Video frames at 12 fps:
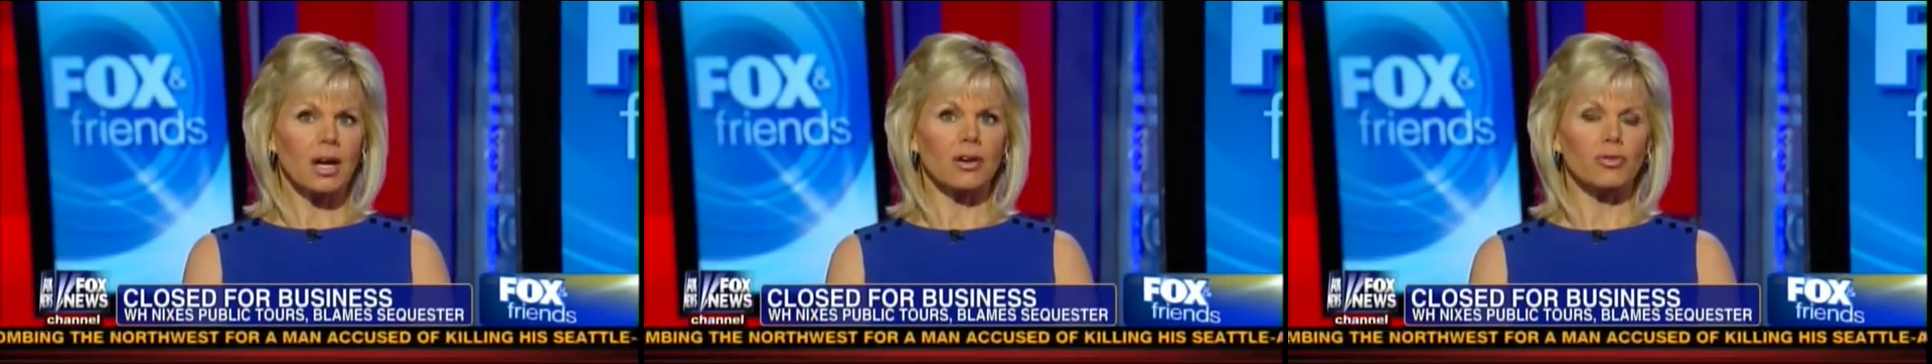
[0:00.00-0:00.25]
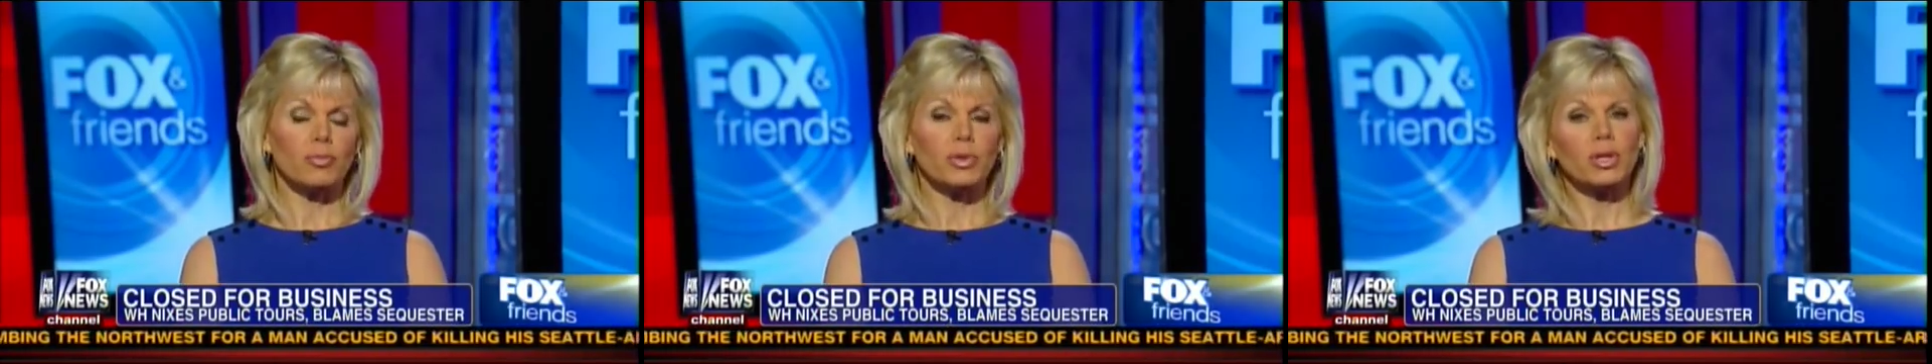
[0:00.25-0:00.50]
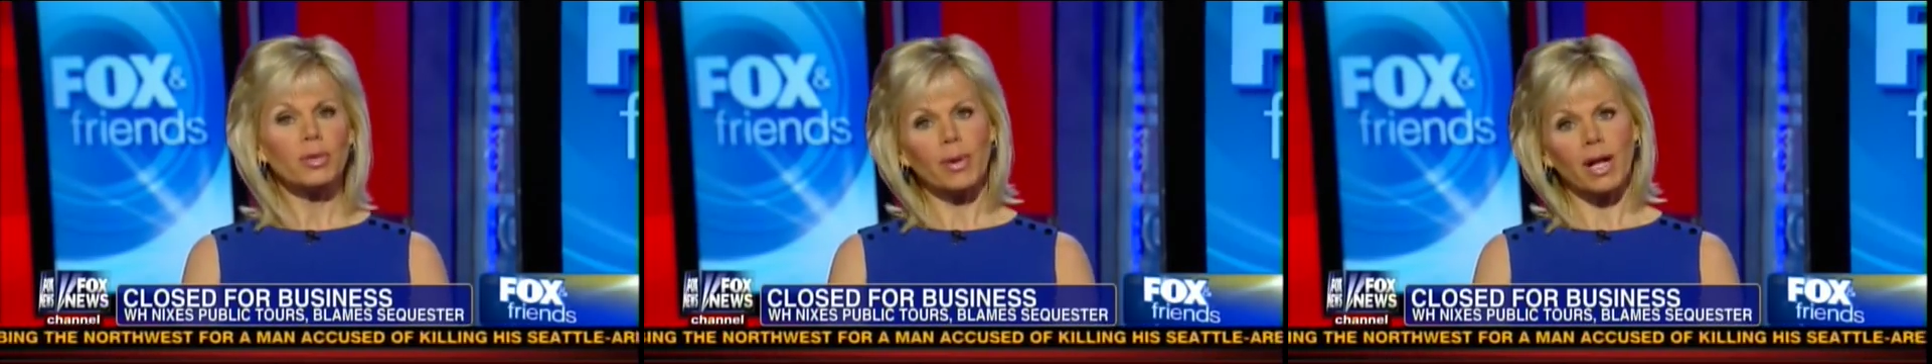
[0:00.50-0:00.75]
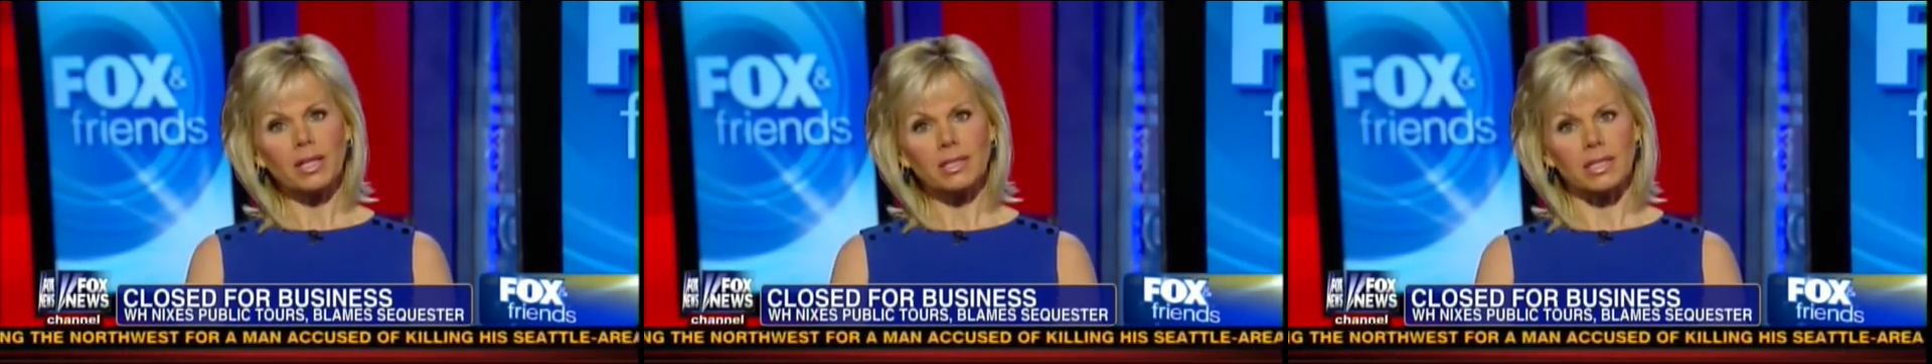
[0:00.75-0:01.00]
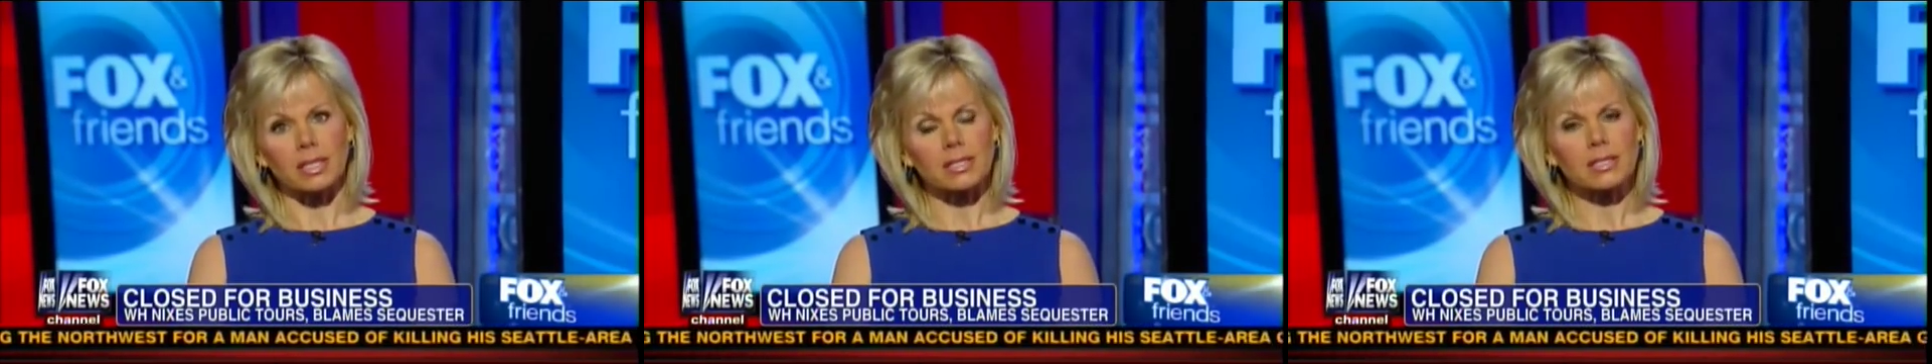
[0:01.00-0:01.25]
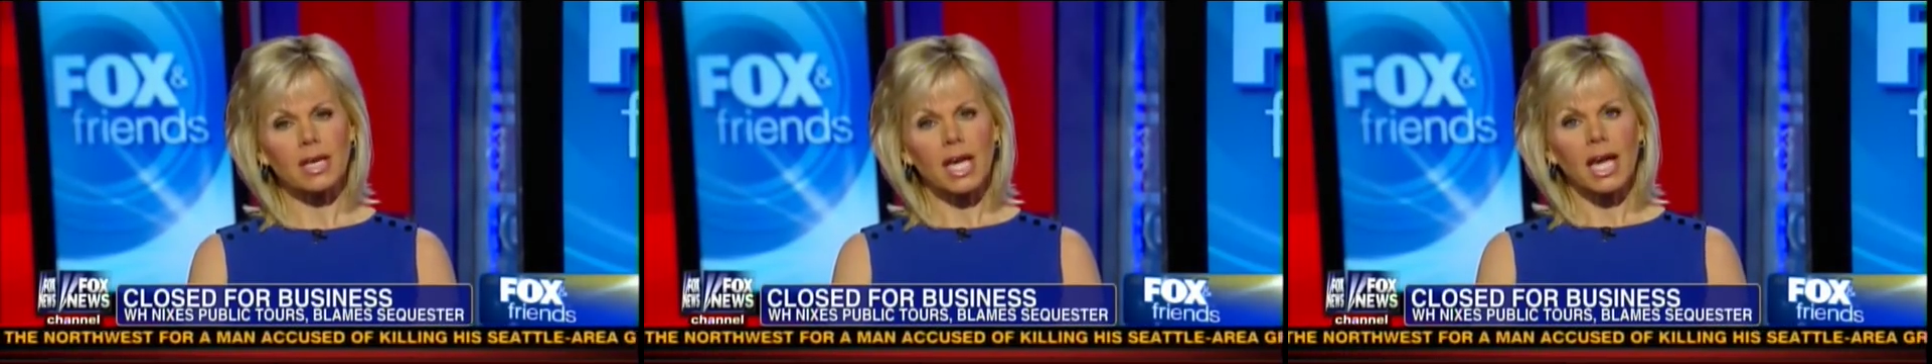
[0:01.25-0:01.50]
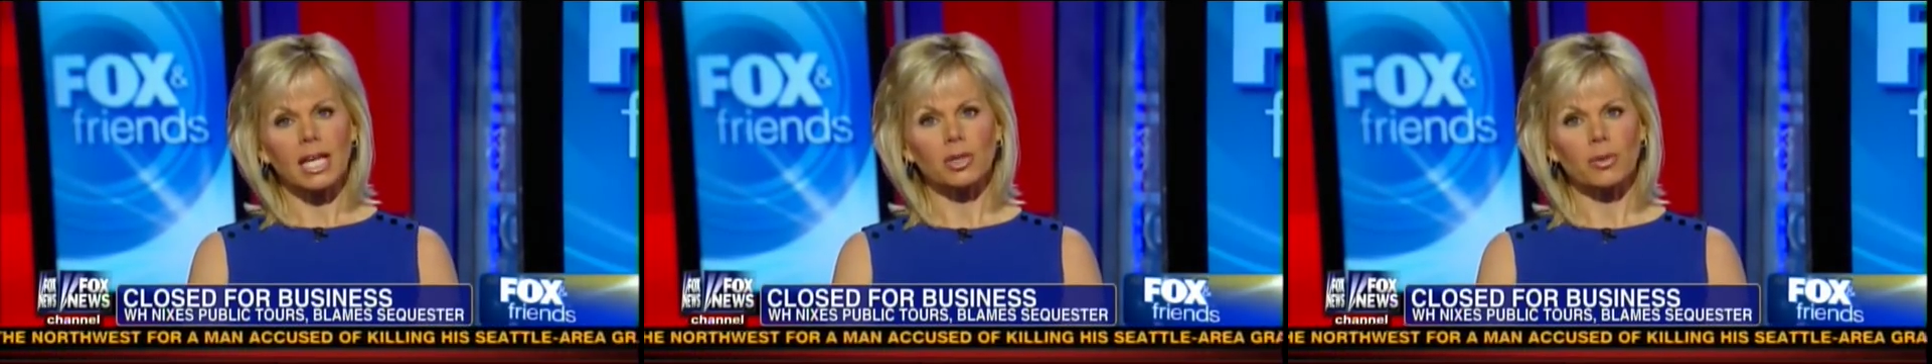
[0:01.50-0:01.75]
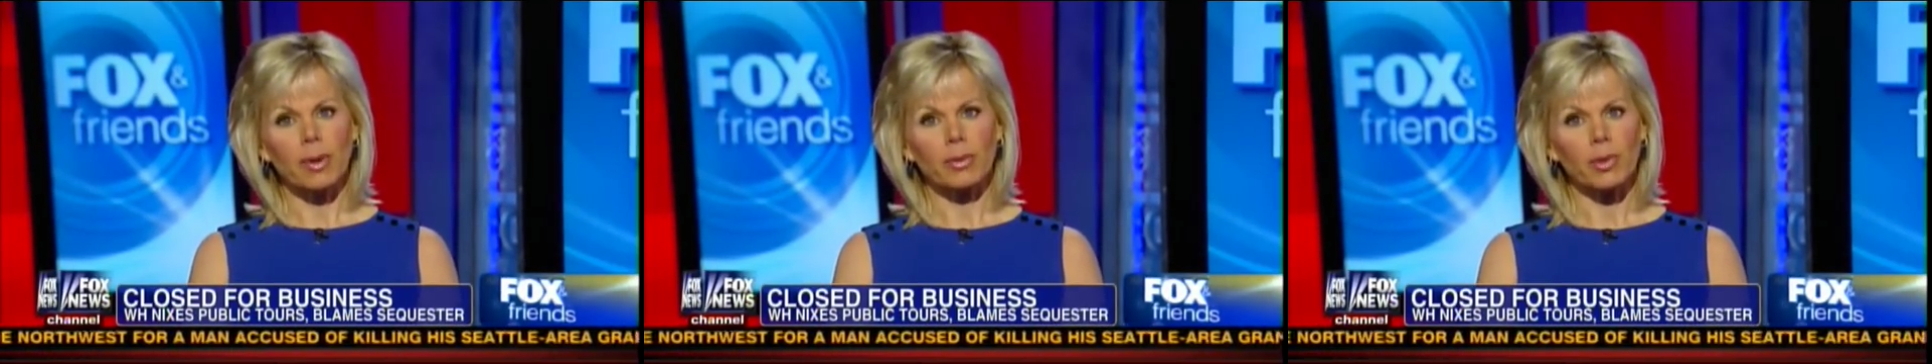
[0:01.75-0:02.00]
of pure politics. And
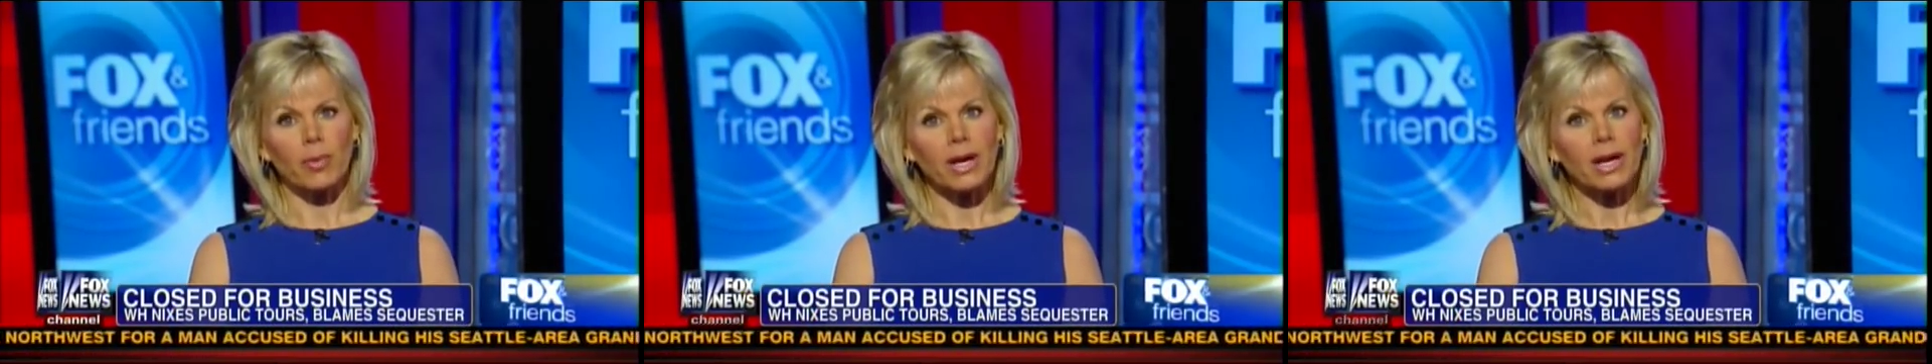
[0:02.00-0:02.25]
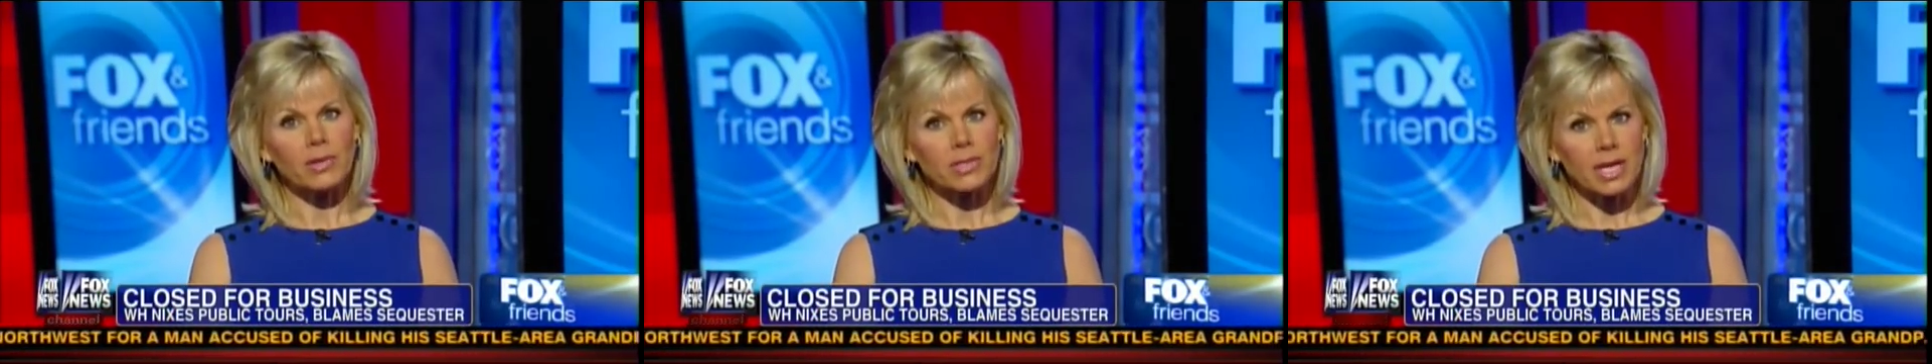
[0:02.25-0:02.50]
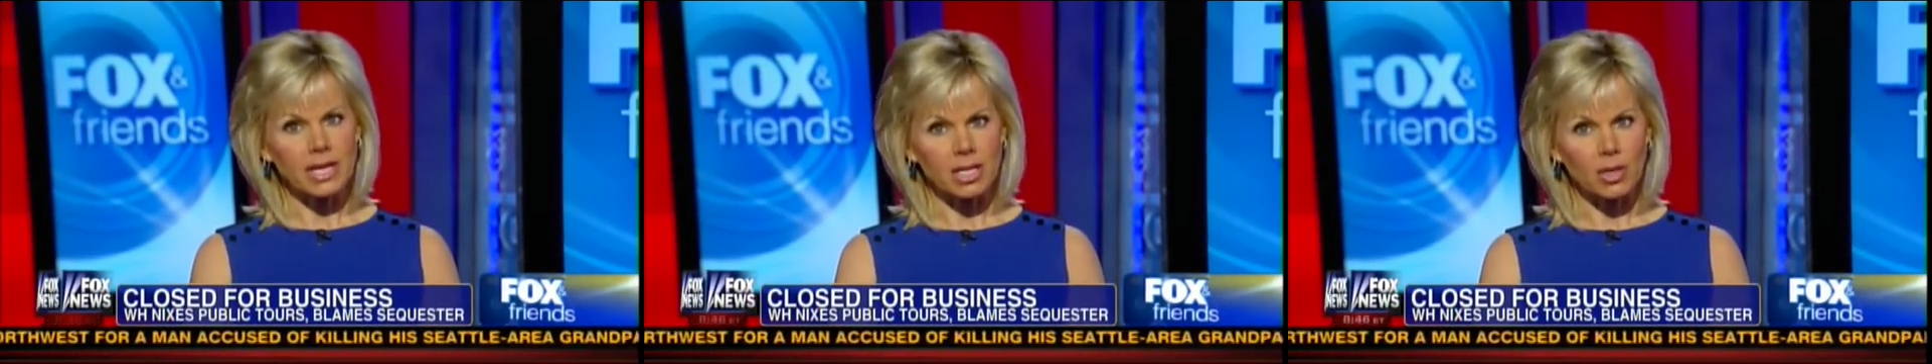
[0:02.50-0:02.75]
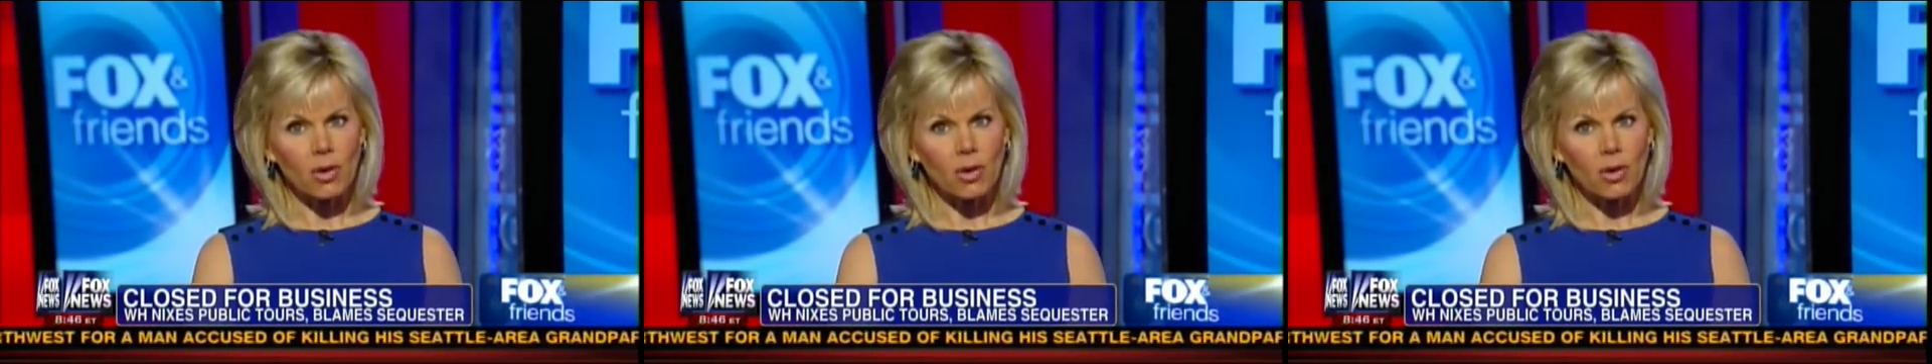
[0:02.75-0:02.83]
you remember the White House cited